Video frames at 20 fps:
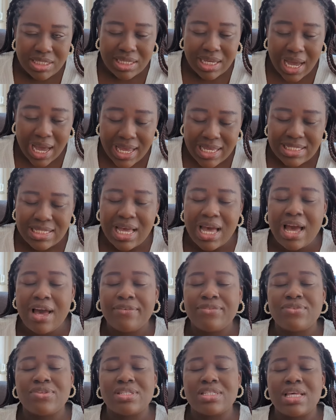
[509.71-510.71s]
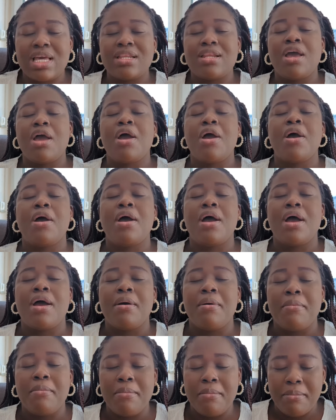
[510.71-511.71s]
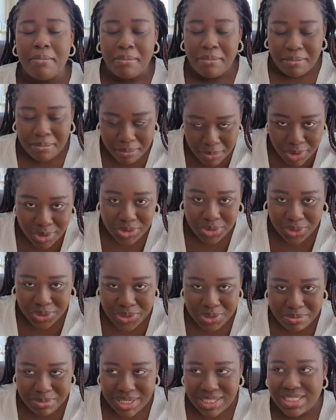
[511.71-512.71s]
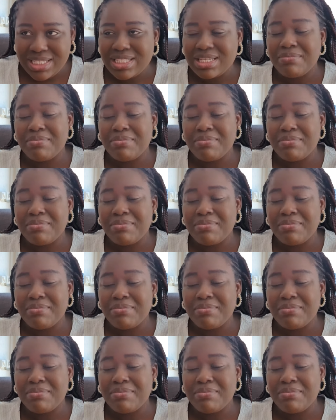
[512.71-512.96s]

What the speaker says: Guys, I have to send more documents.